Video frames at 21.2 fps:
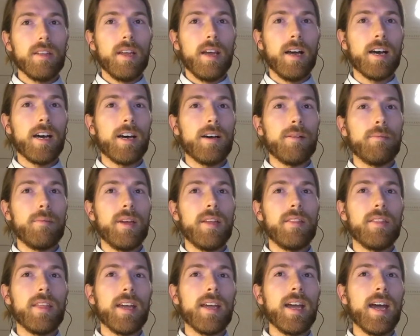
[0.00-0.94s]

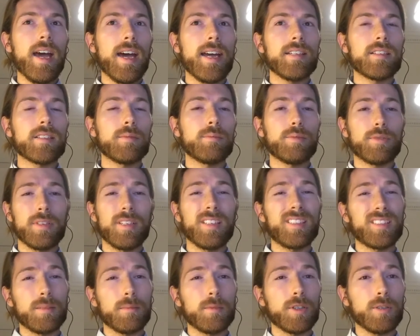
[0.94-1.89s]
And they had some pretty
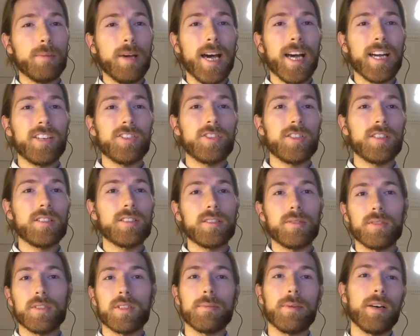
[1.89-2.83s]
similar packages. It
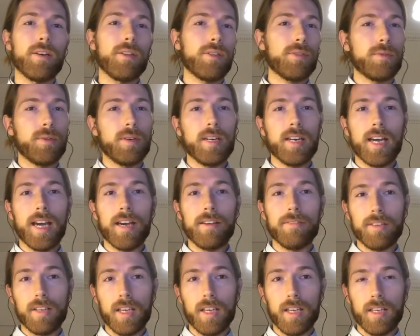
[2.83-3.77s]
was about
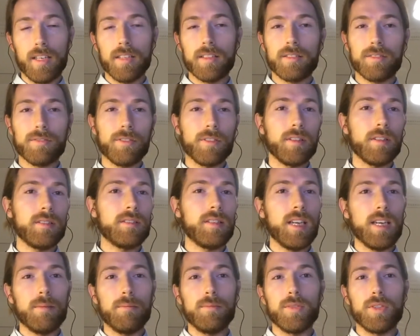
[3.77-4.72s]
3.5 gigs for the
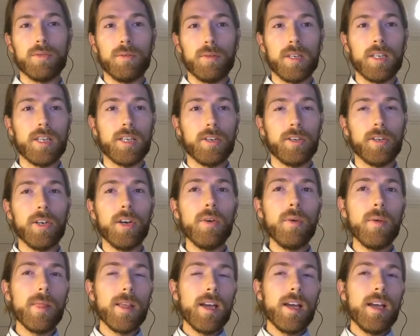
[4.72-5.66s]
same €20.